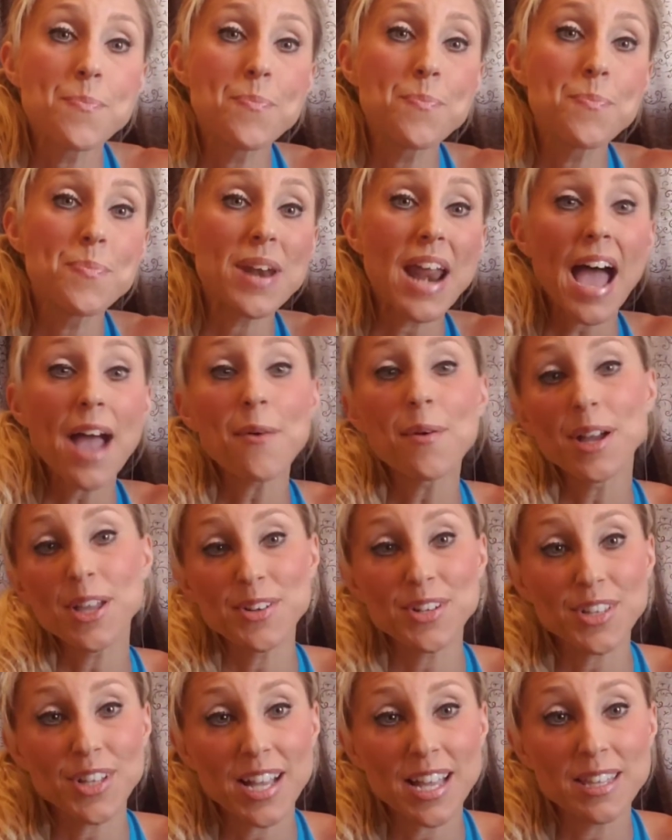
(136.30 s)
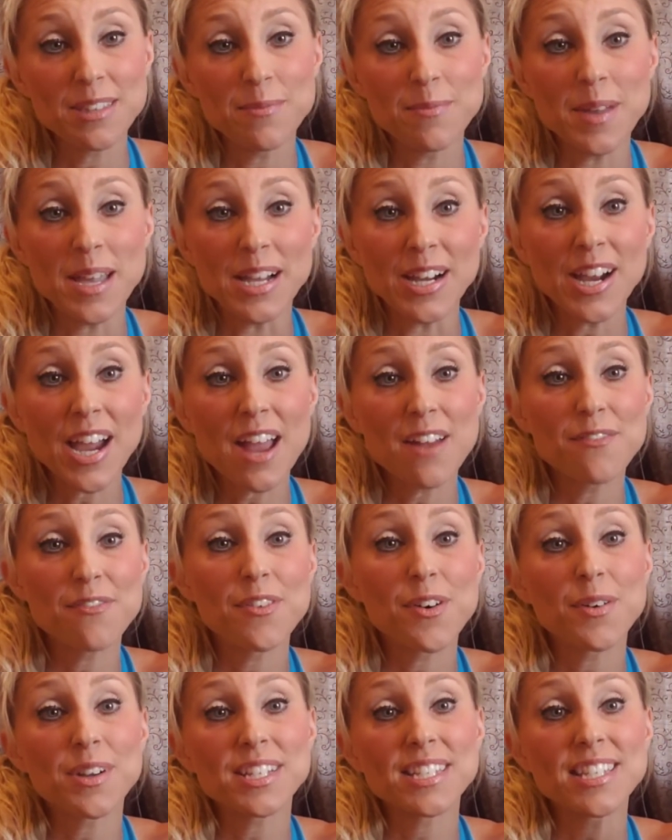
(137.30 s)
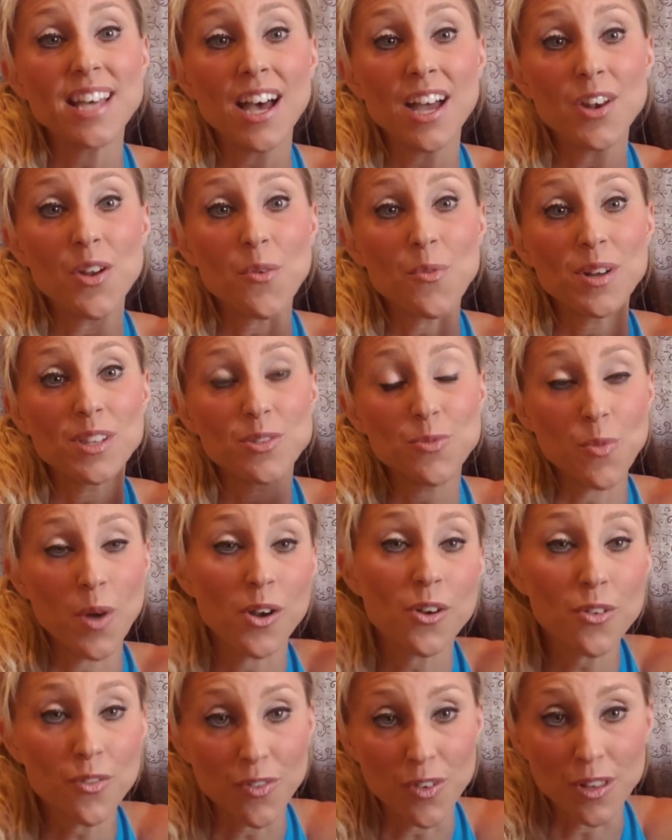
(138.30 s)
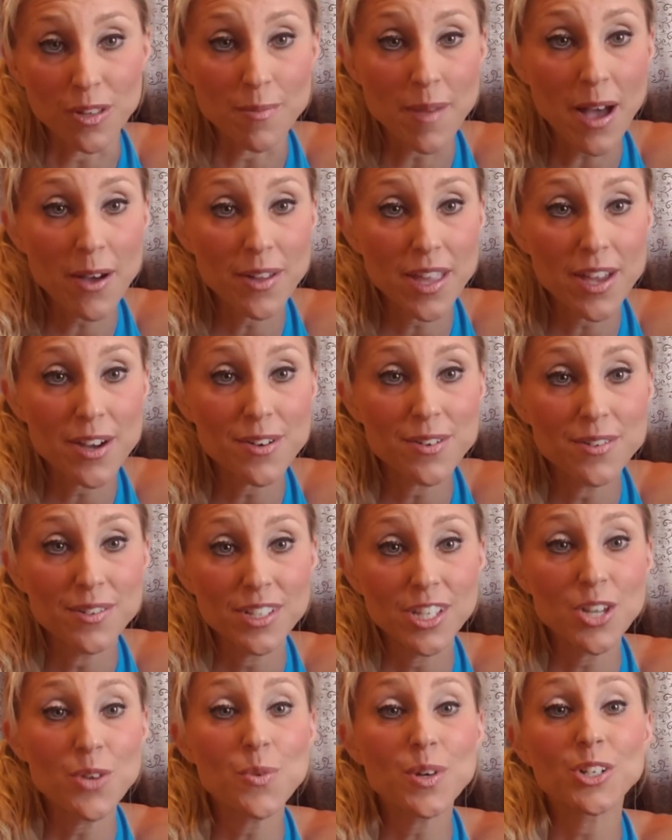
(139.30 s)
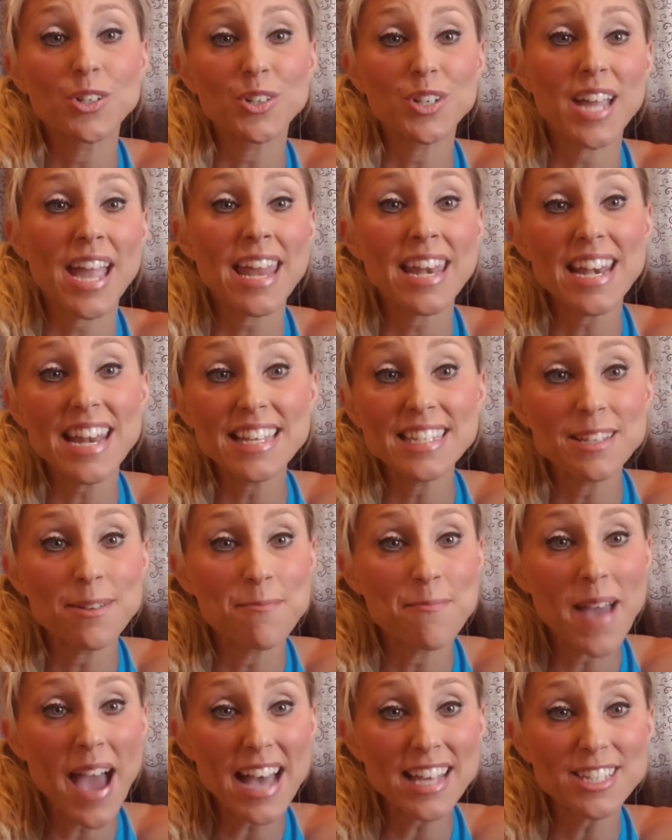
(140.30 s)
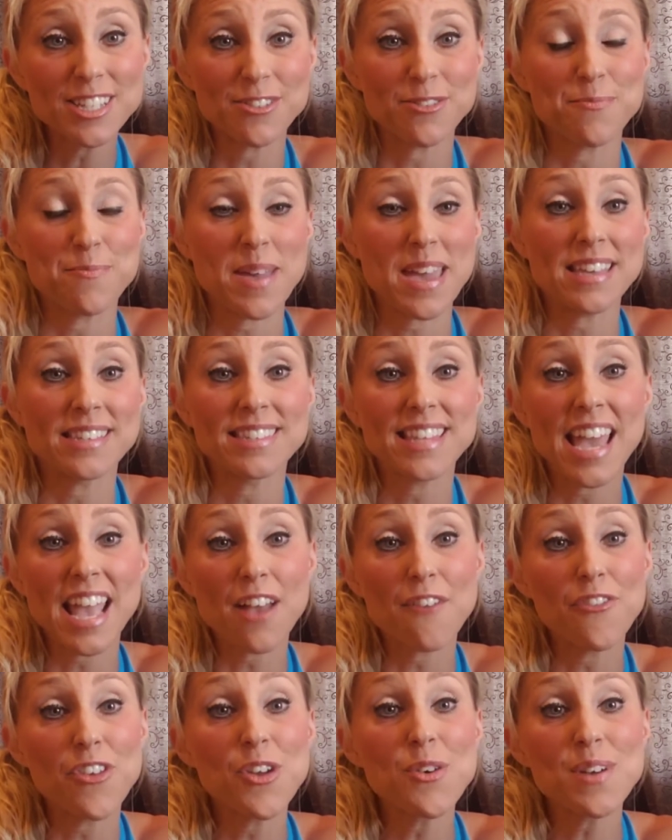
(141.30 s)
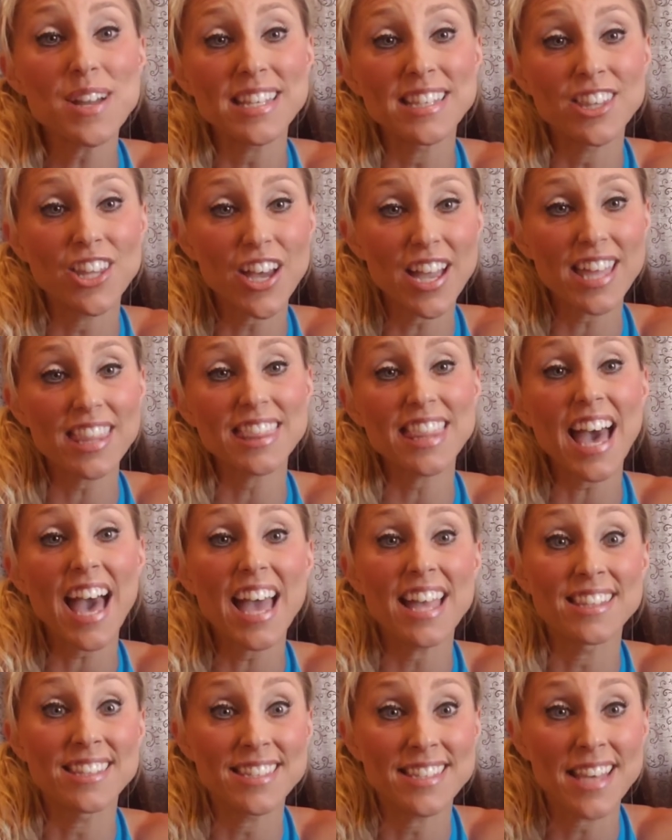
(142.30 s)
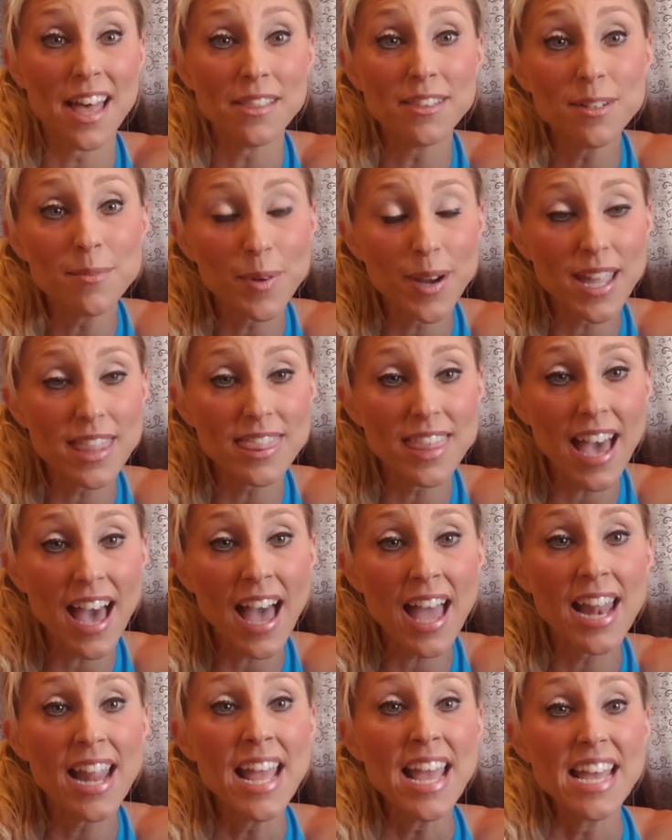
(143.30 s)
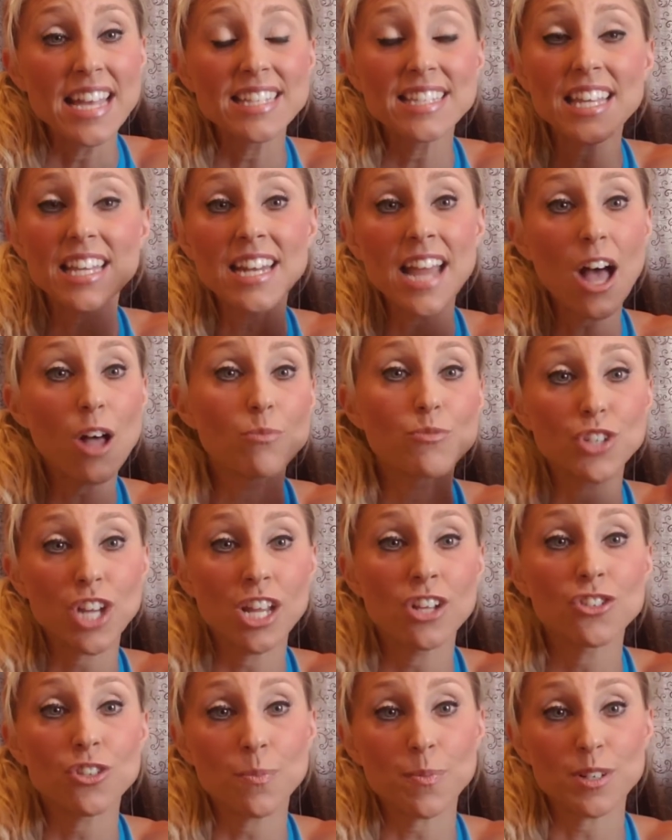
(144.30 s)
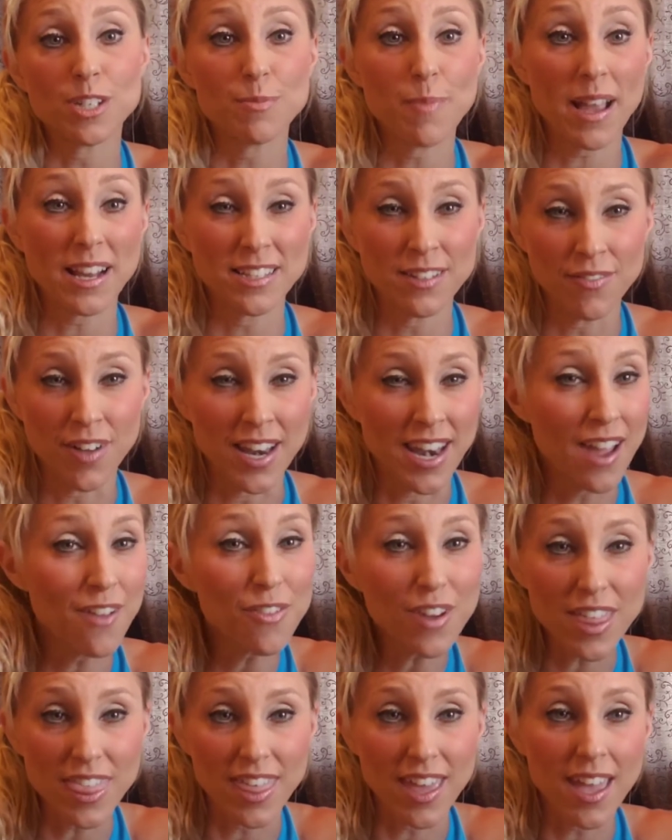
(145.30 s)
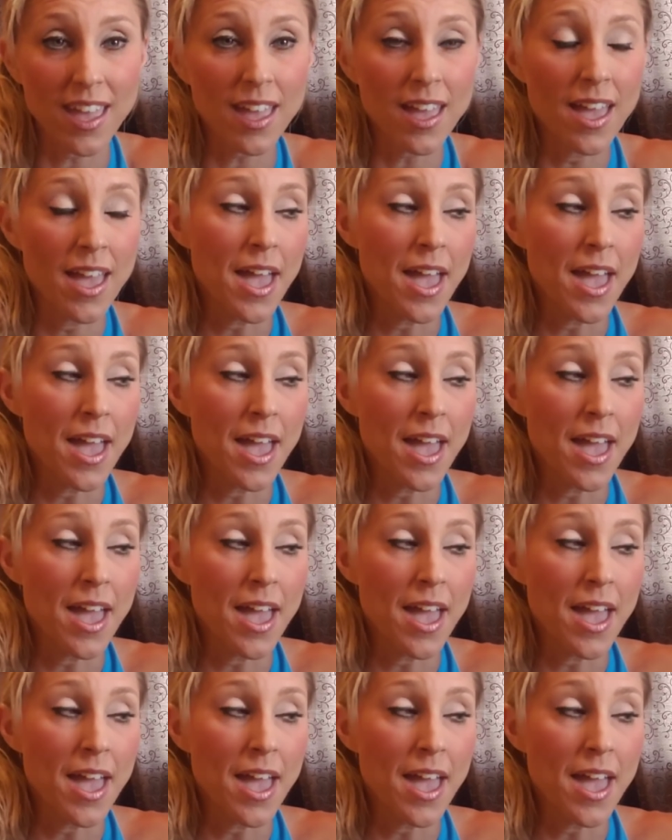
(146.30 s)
But I want you to look in the mirror and focus on what's wonderful about you. You were created as a masterpiece. Like, if you can look at that and celebrate that, it's going to help change your perspective on everything.